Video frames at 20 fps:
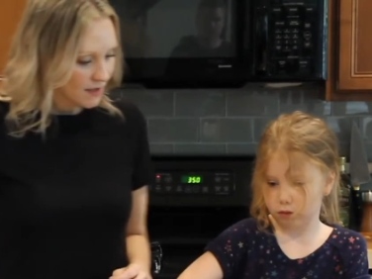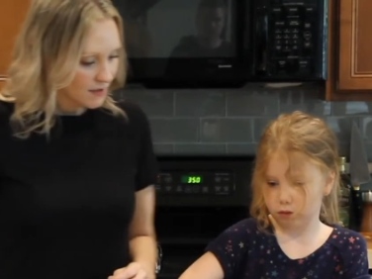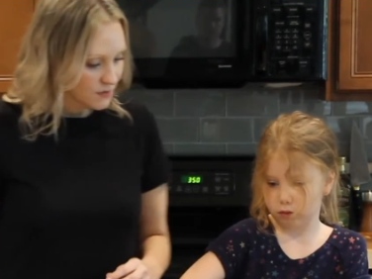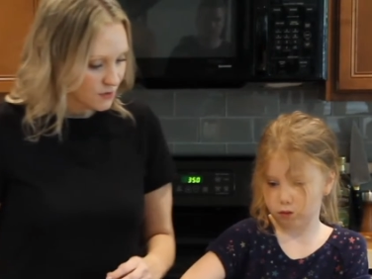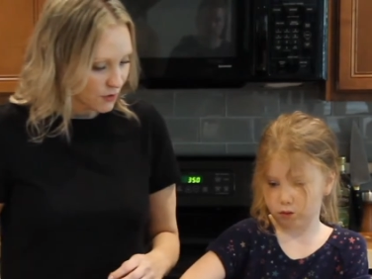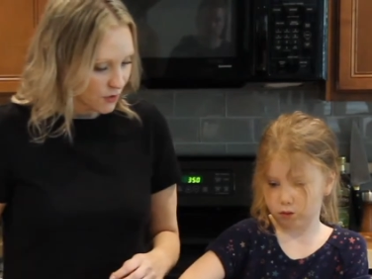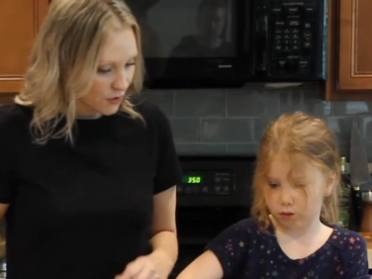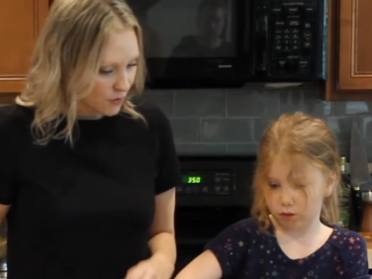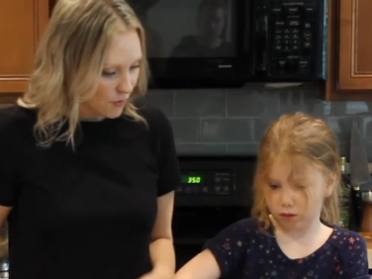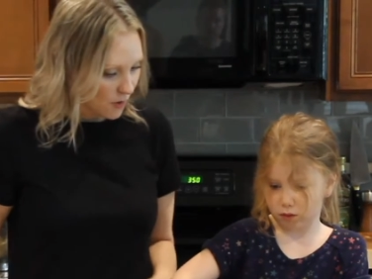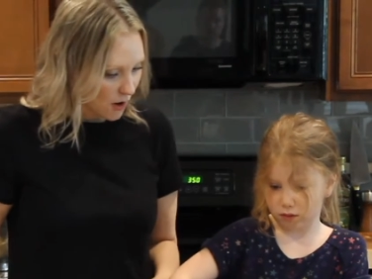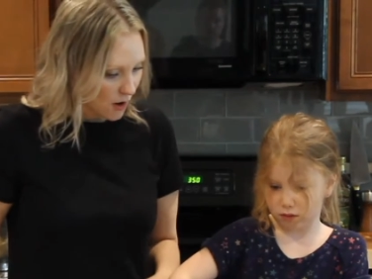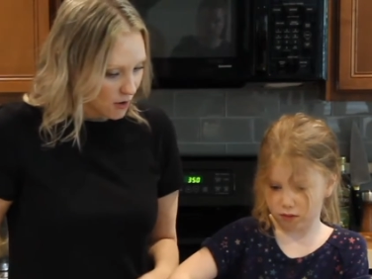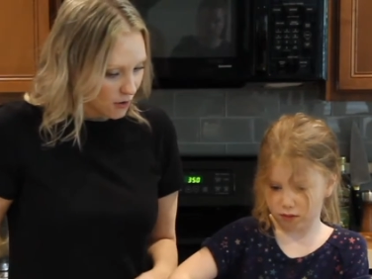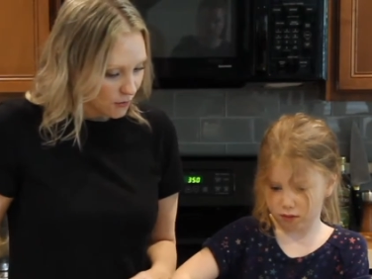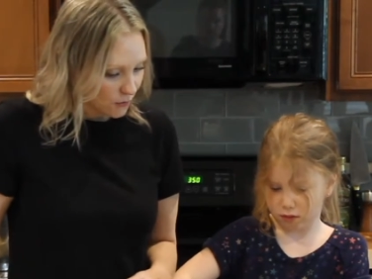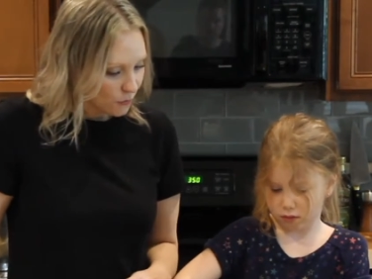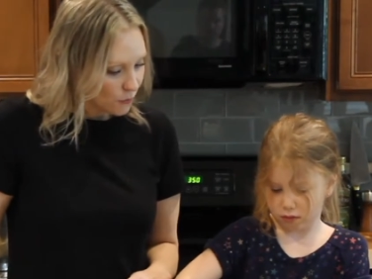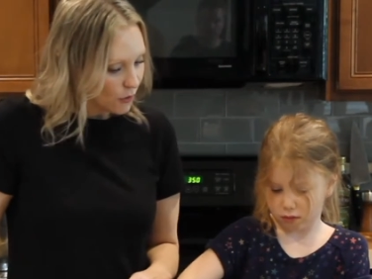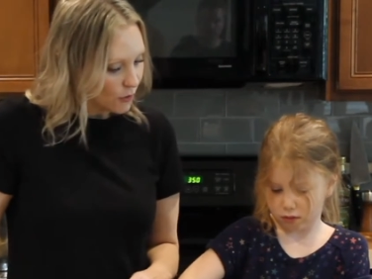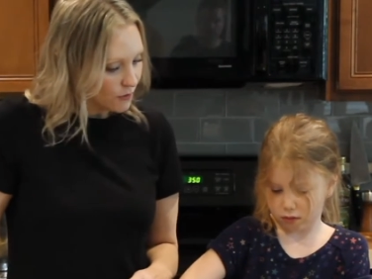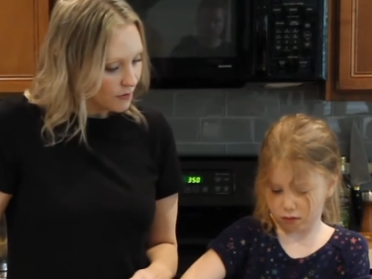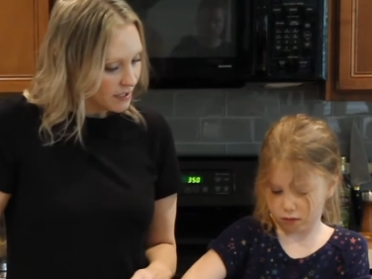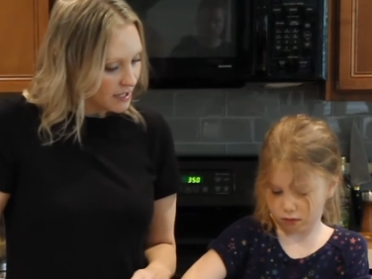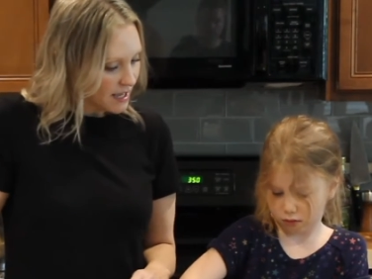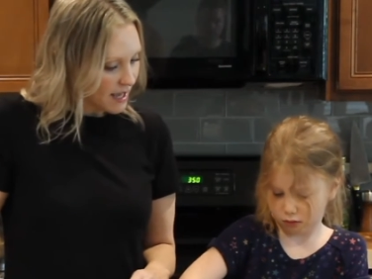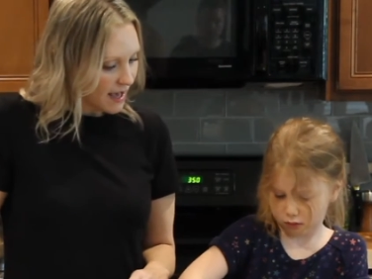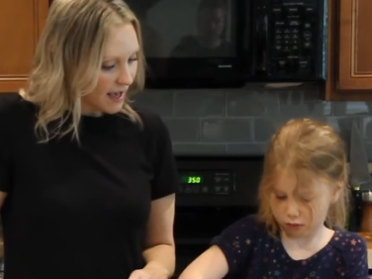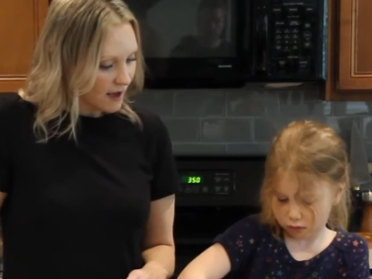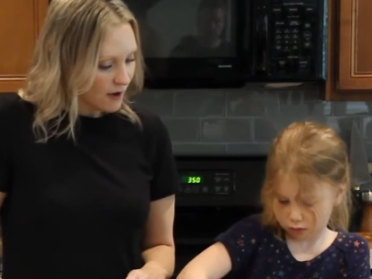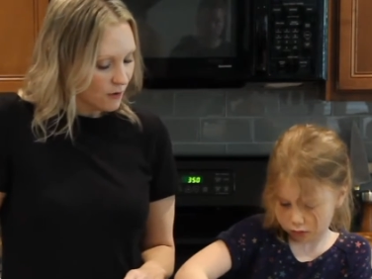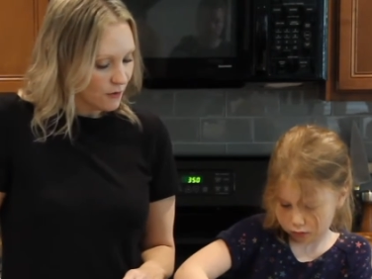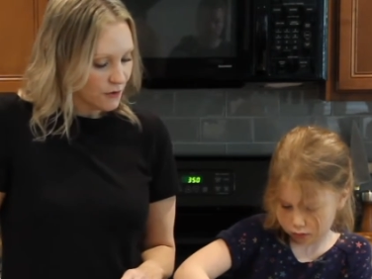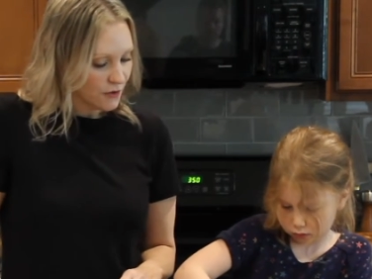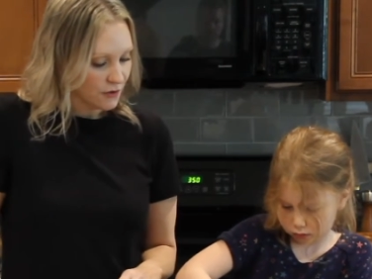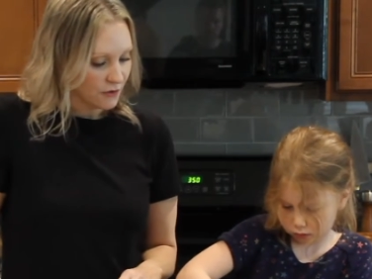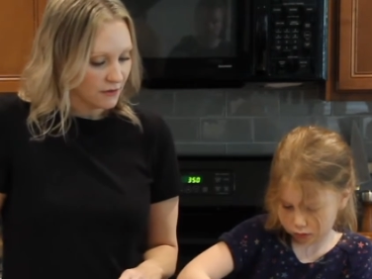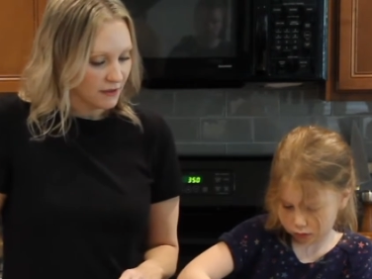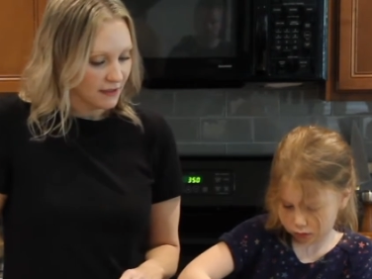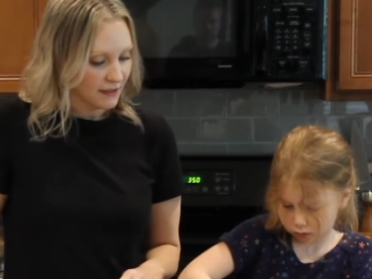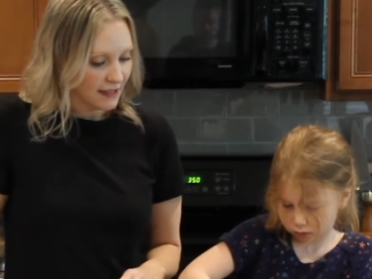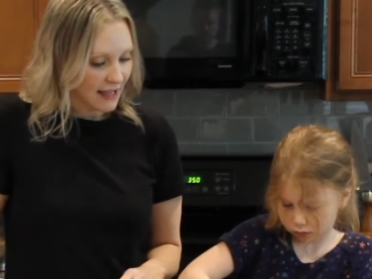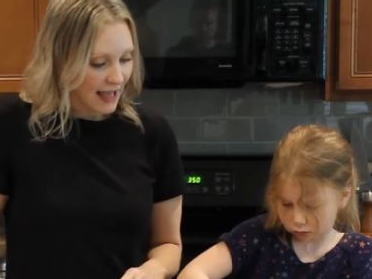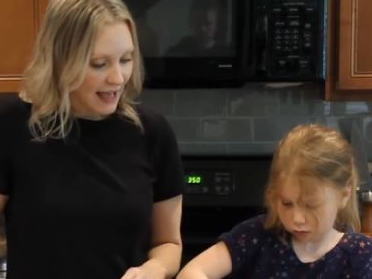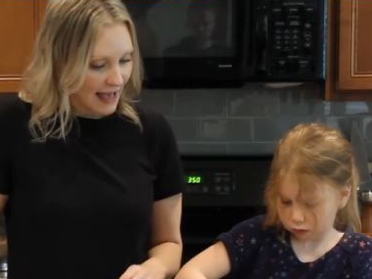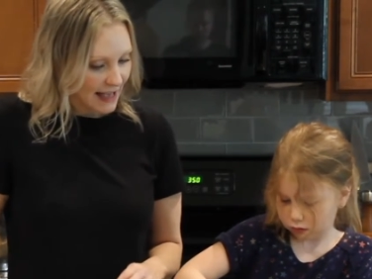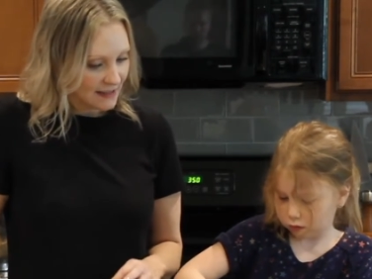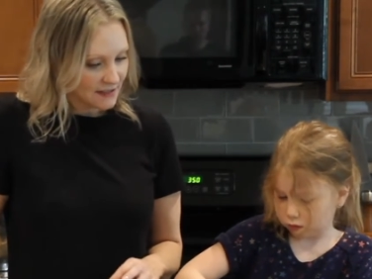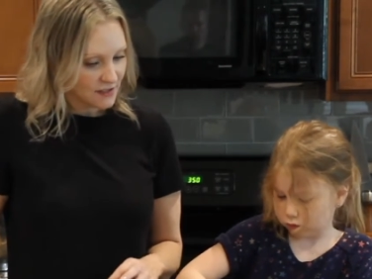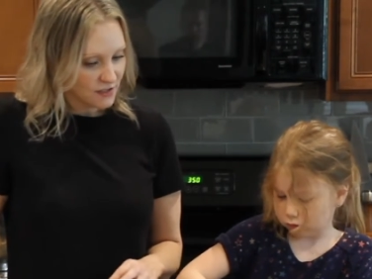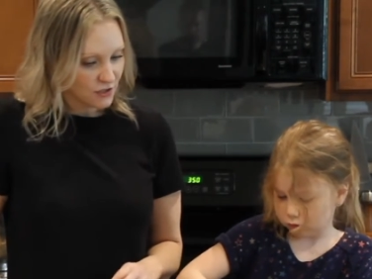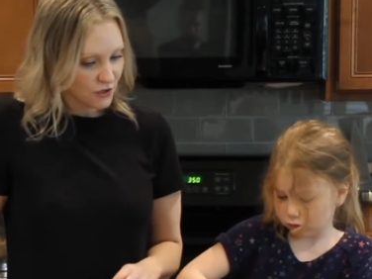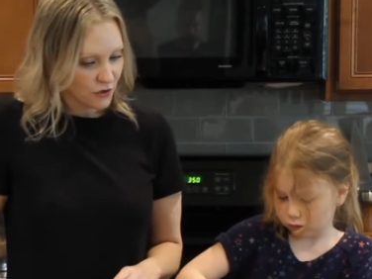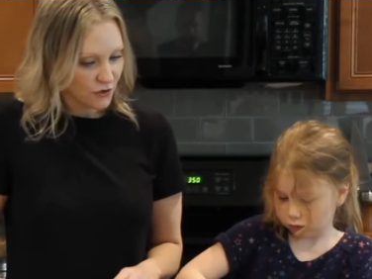Speaker 1: So you are rolling out your last